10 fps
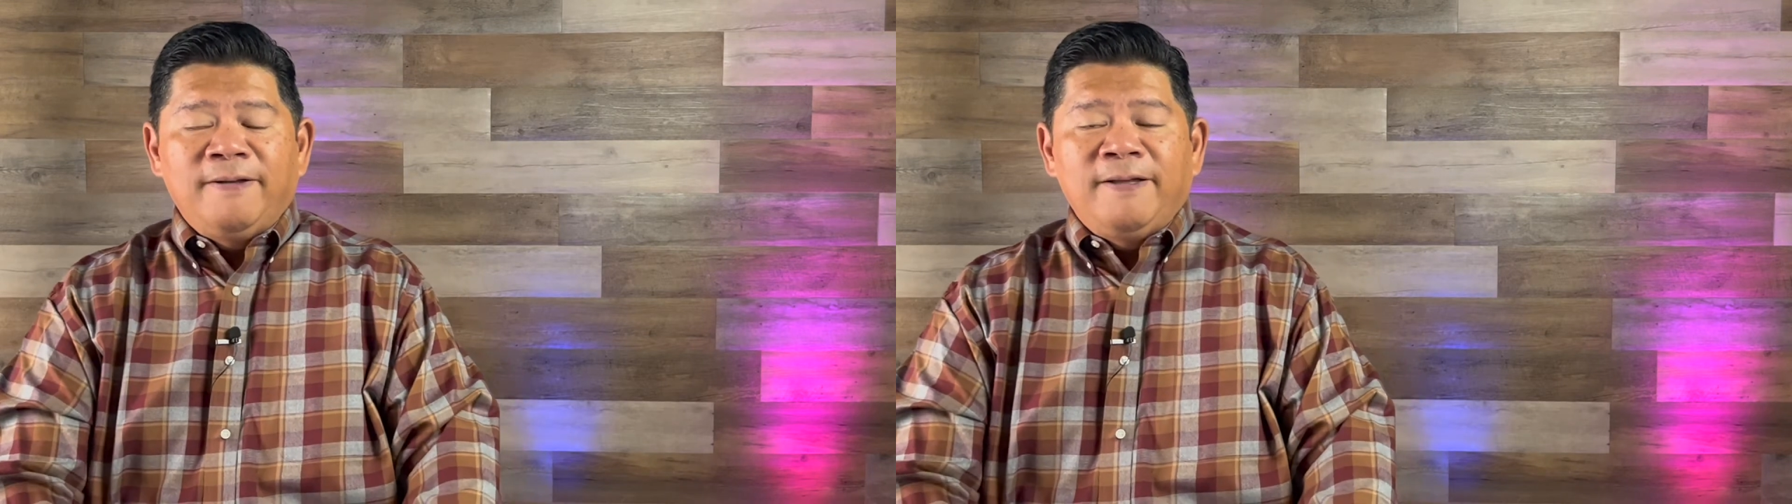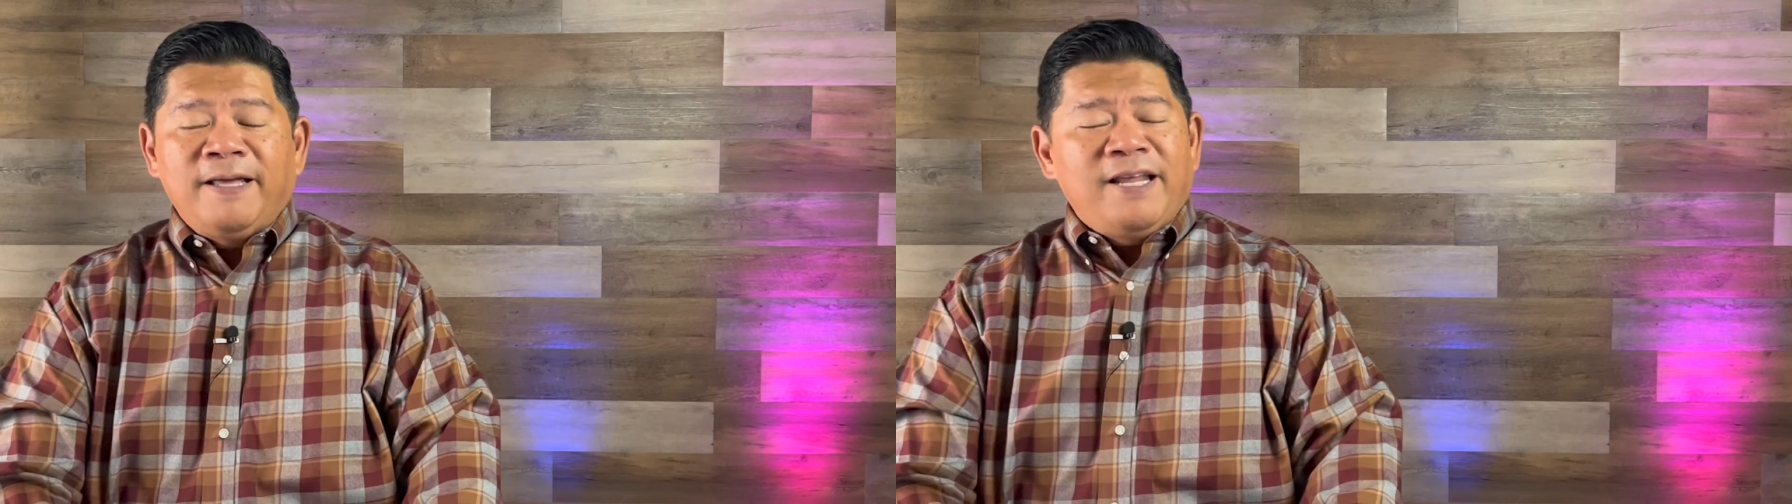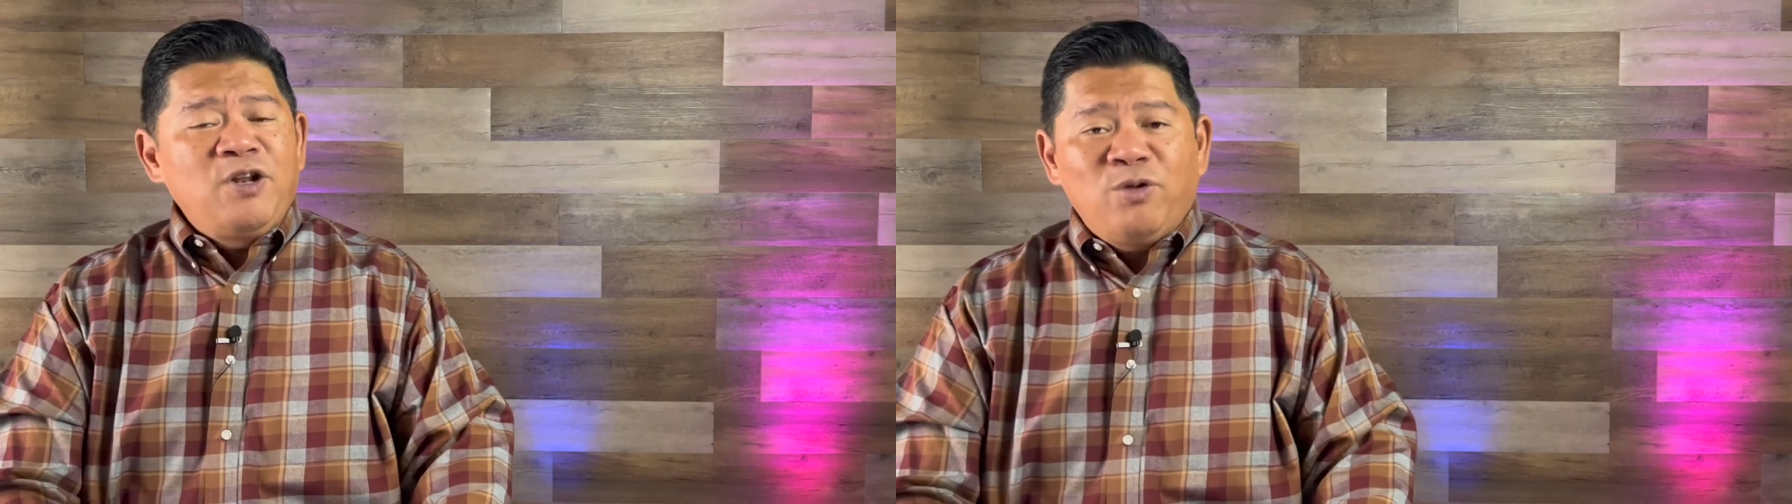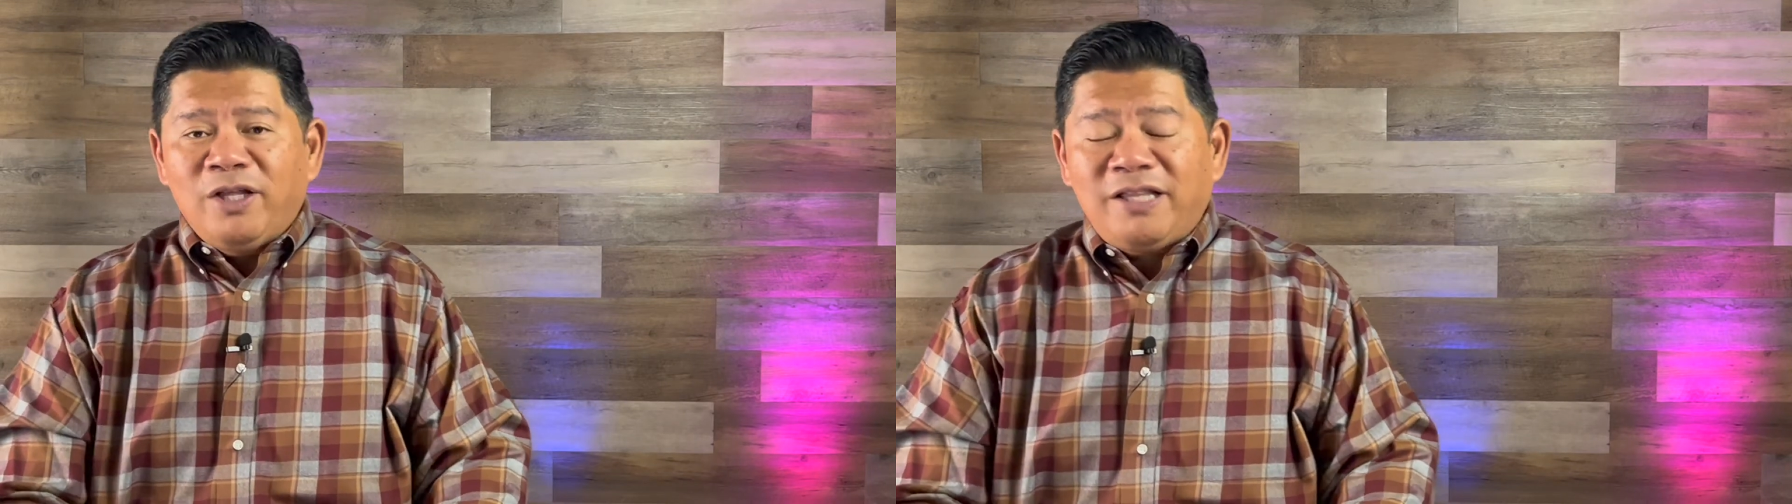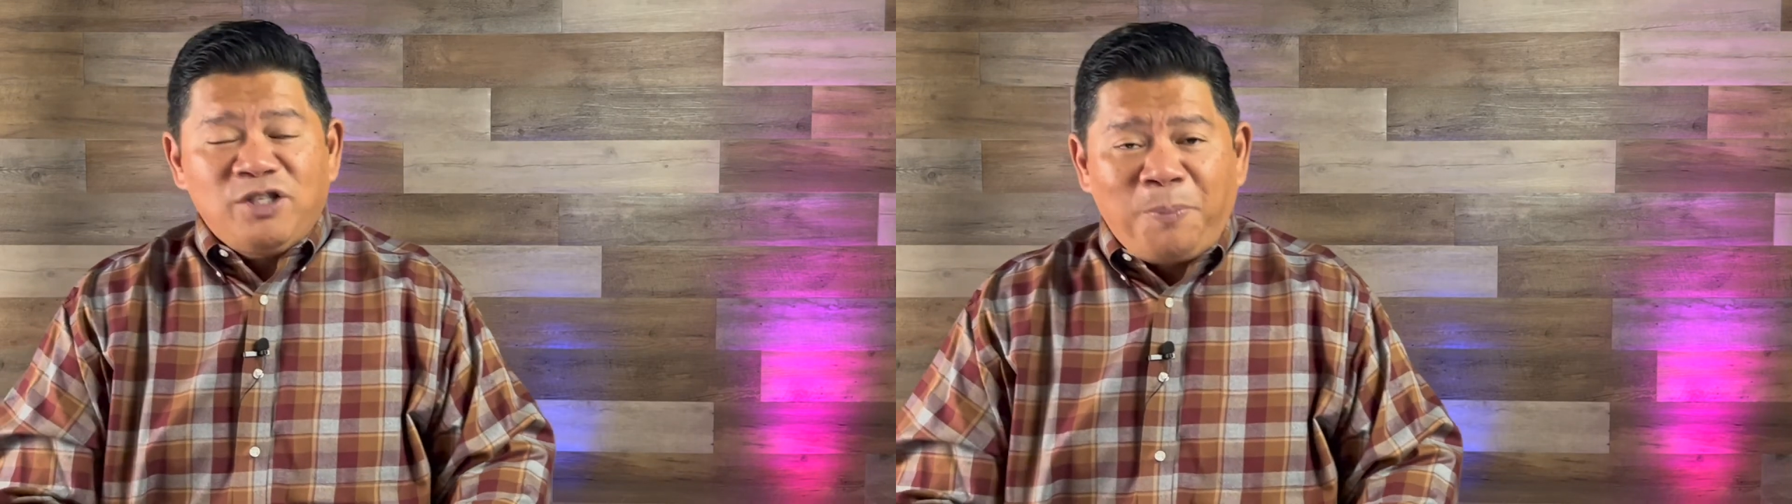And I know
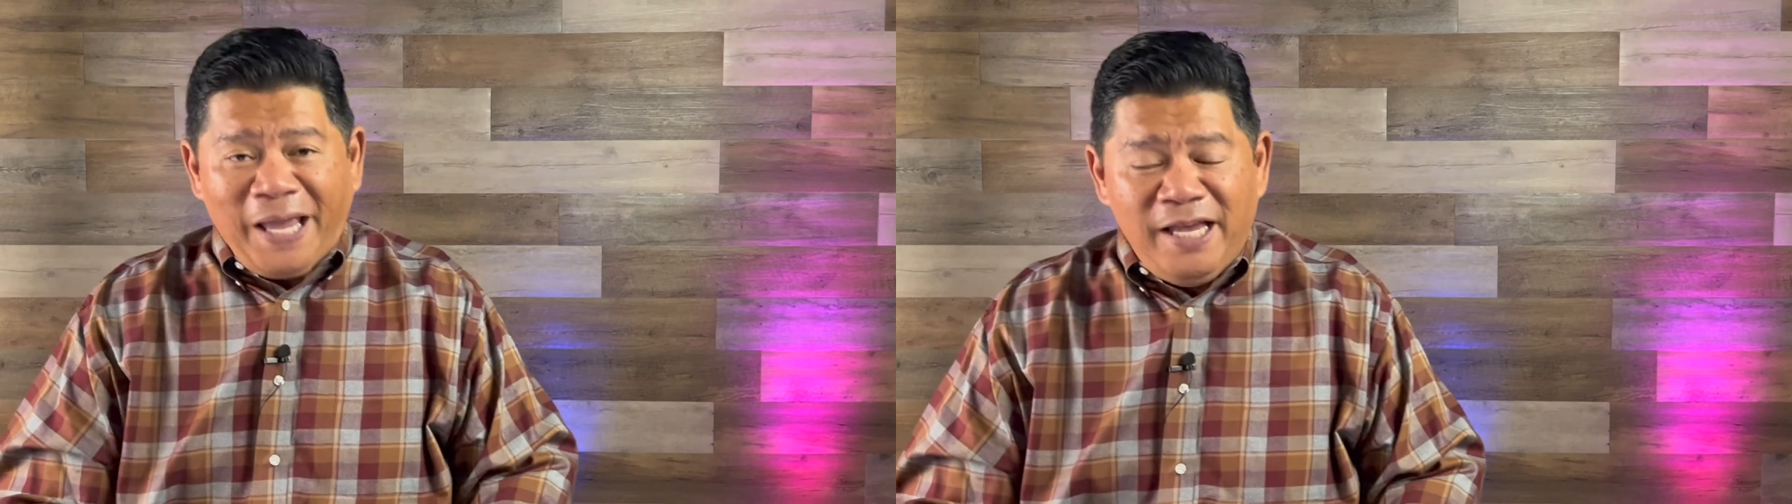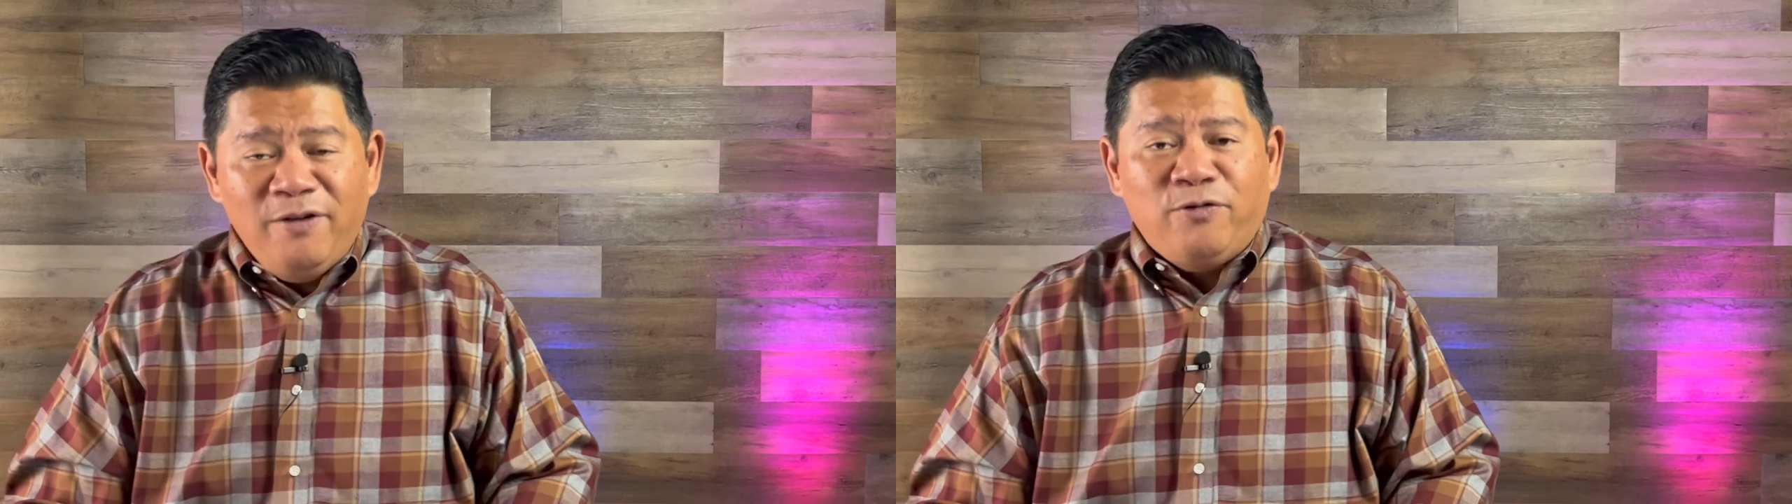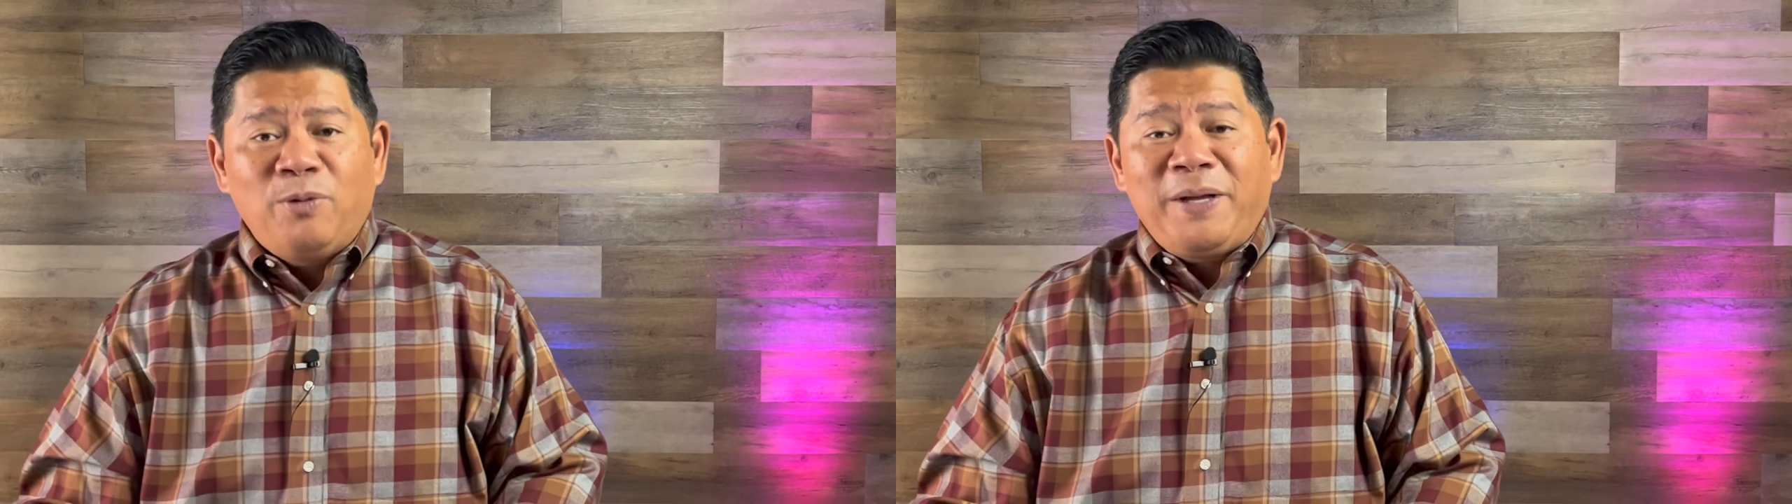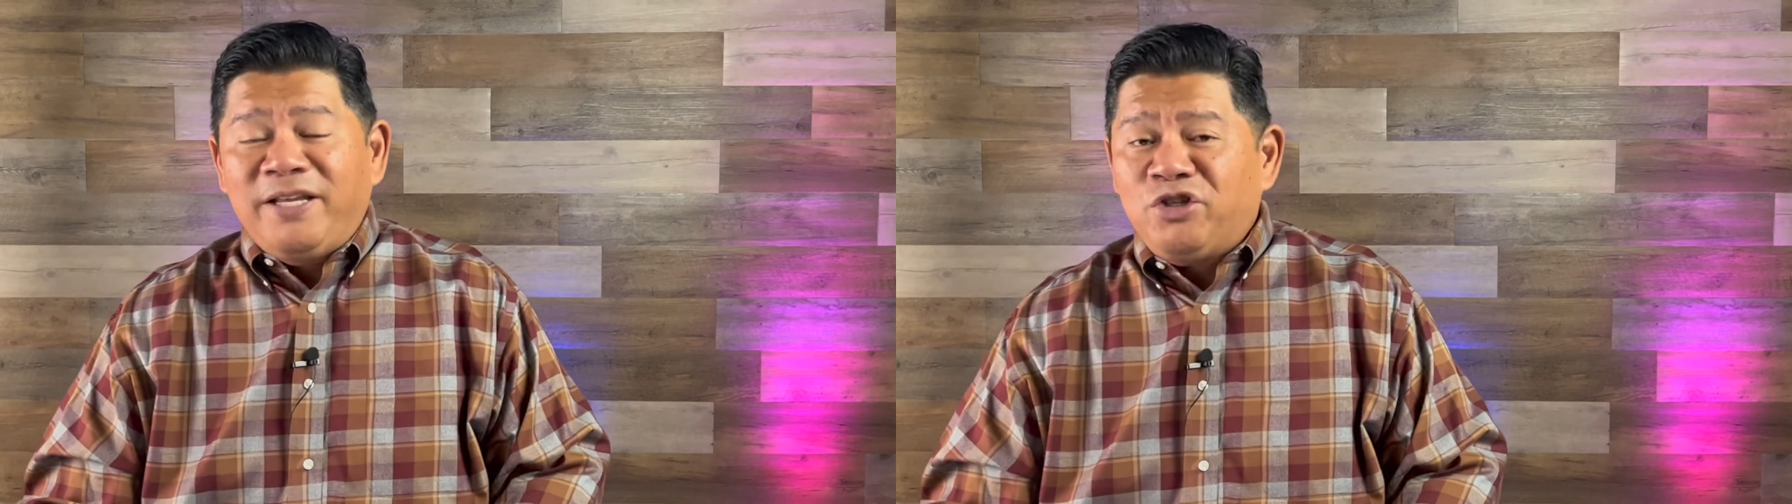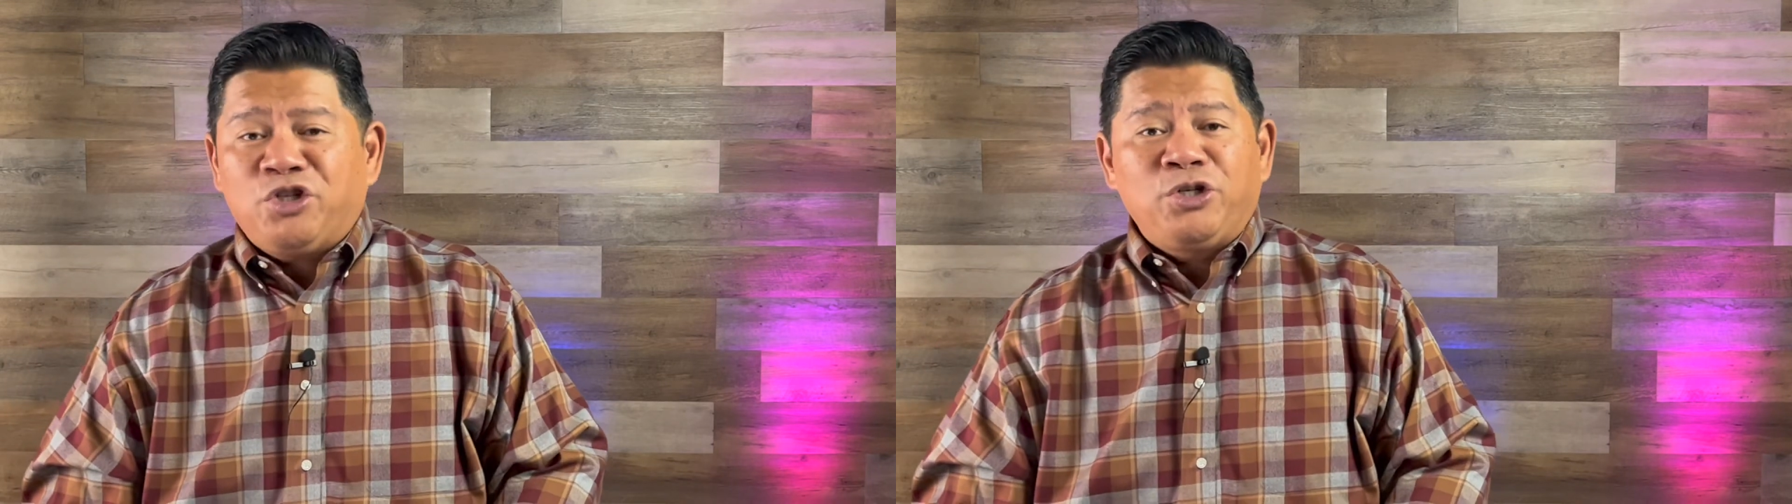that it's painful, but
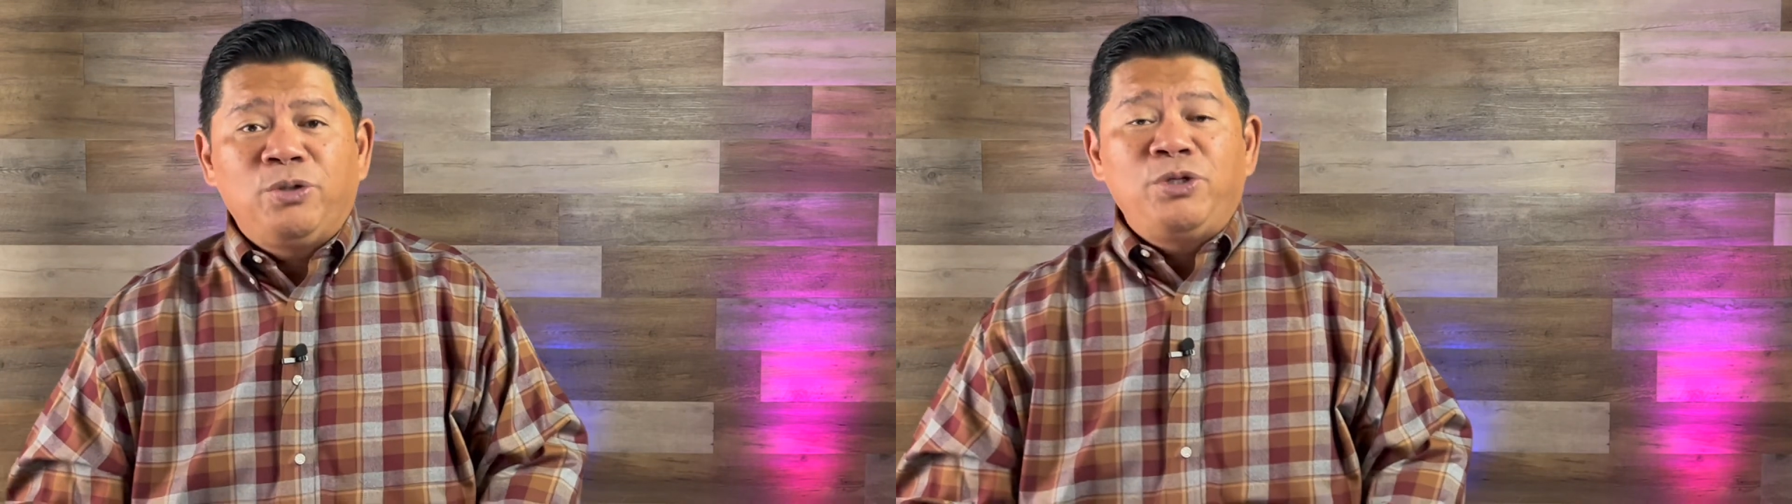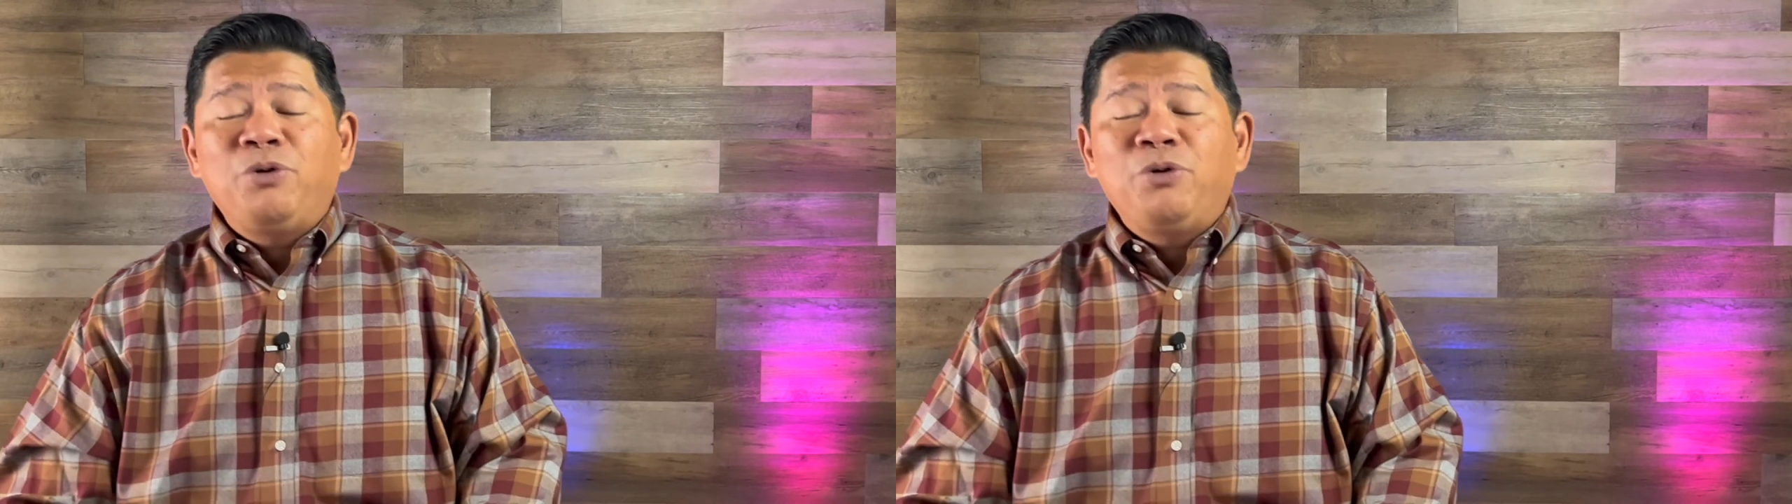it's true.